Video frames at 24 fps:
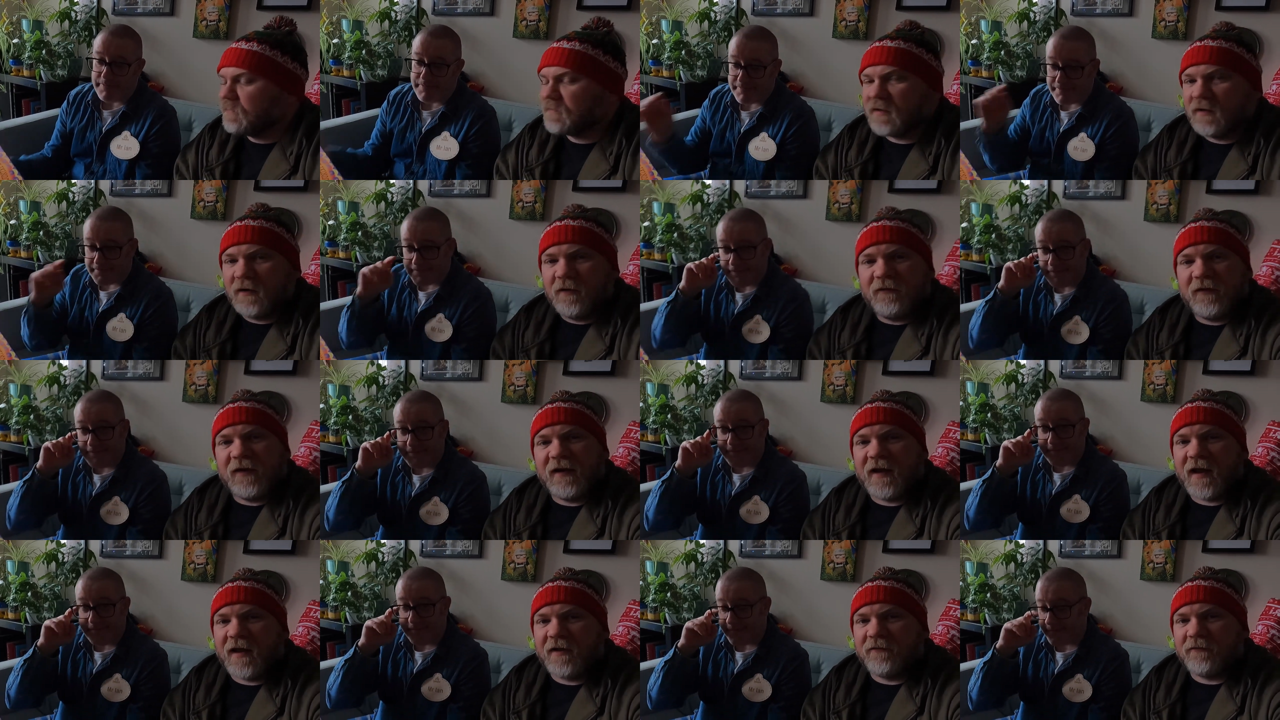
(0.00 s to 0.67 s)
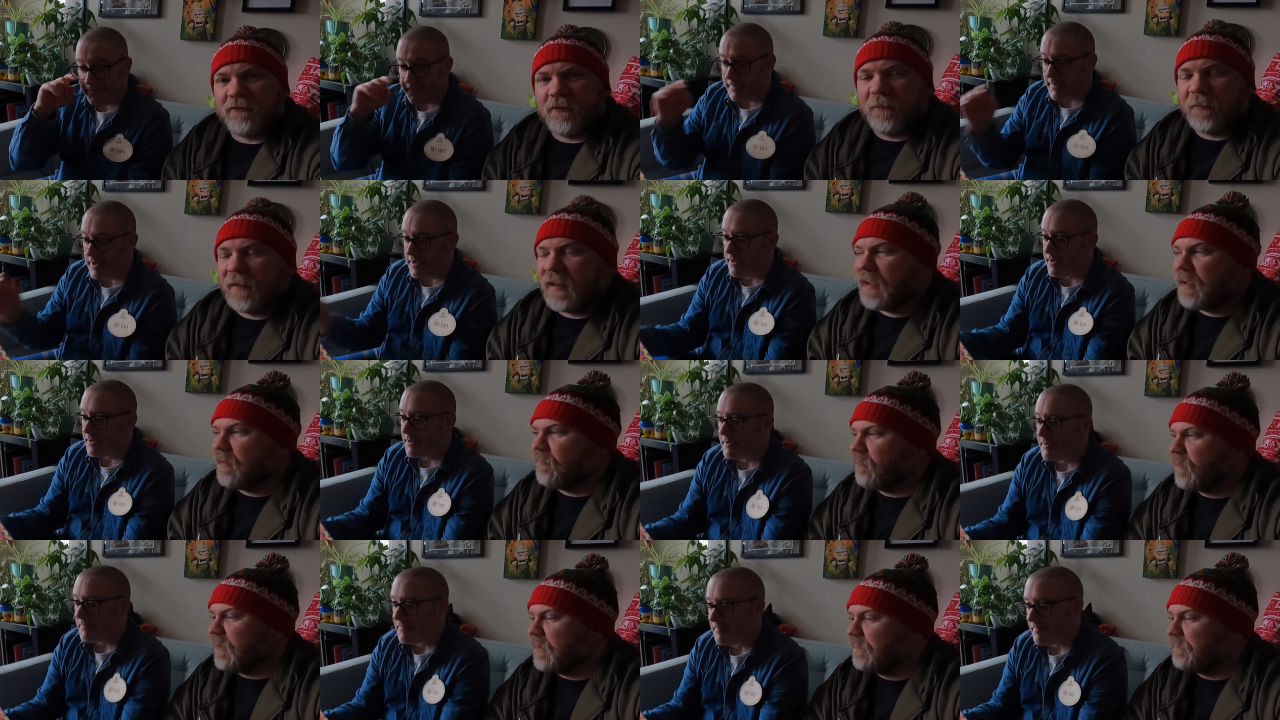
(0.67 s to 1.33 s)
Speaker 1: It's a lovely day for a
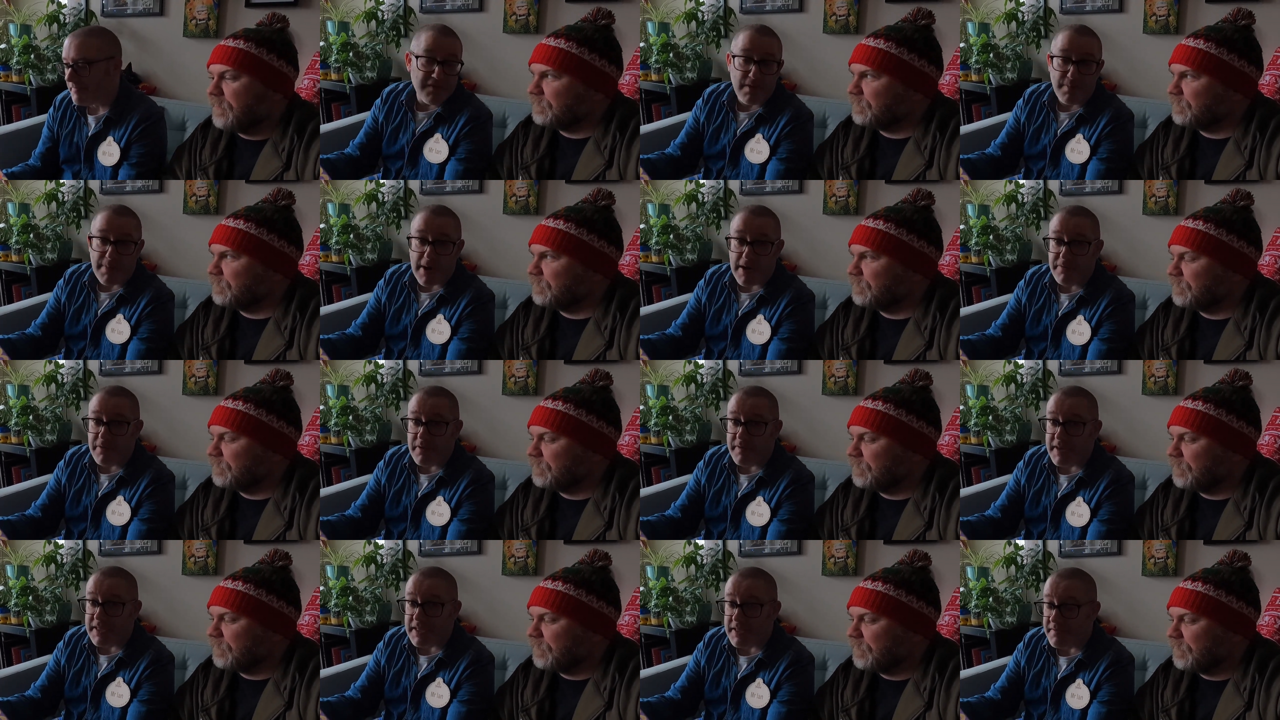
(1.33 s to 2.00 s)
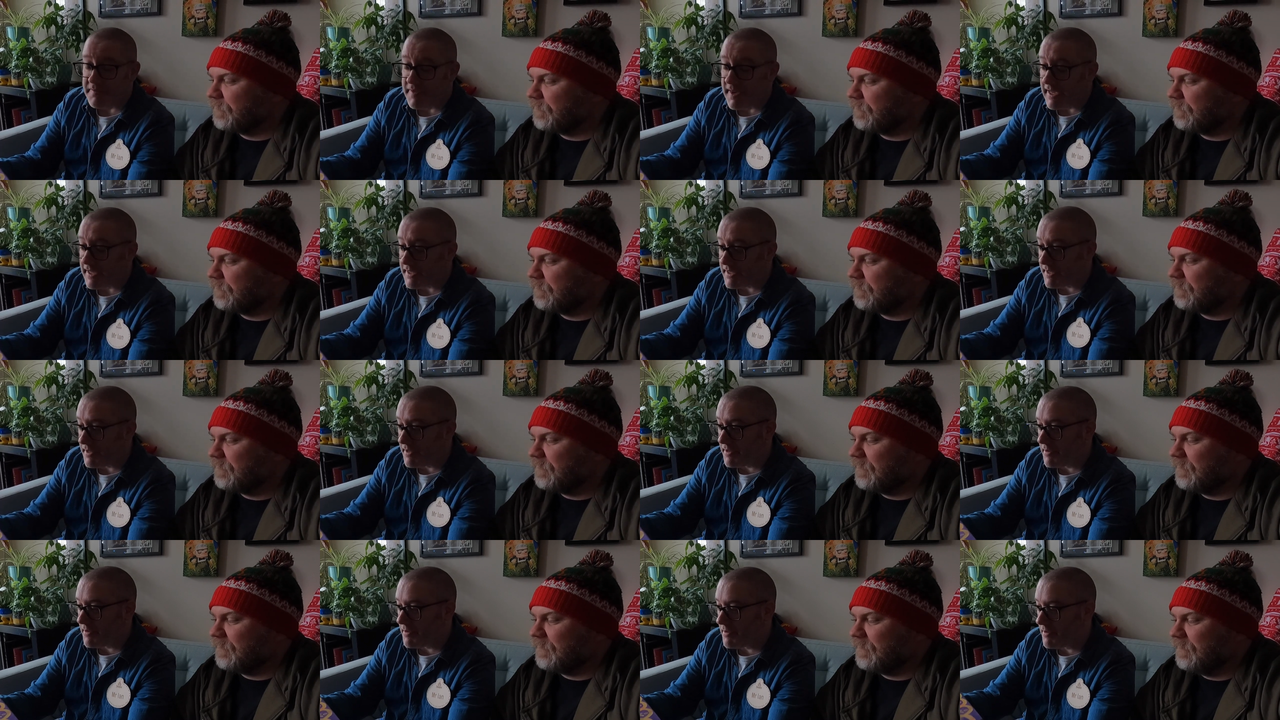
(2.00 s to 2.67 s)
Mary. For both of us, in
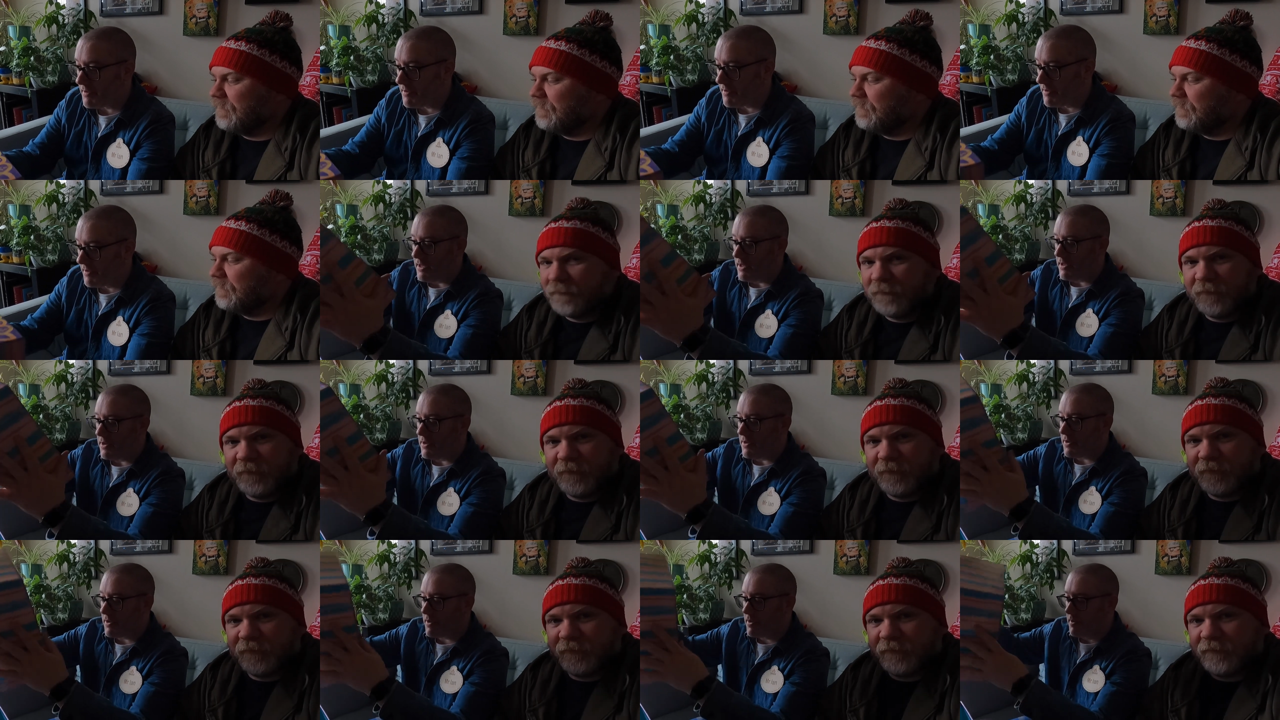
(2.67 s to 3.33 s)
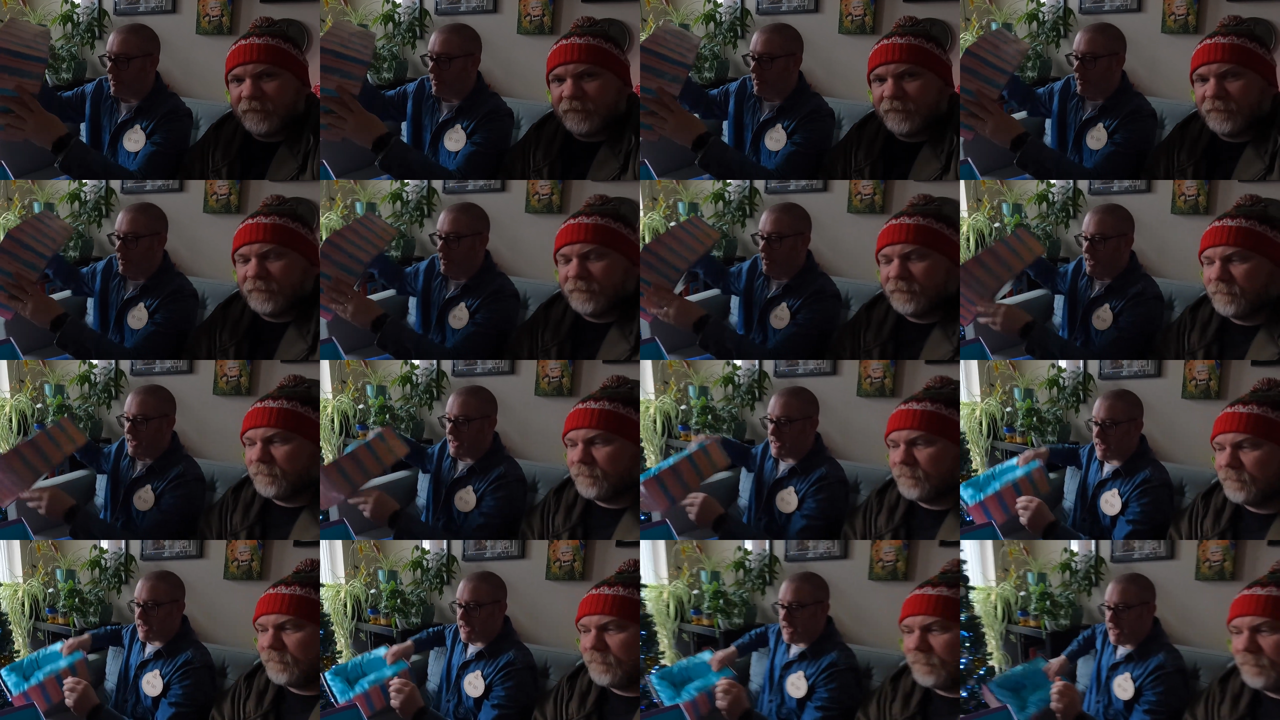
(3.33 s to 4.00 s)
fact. Mm. Look, this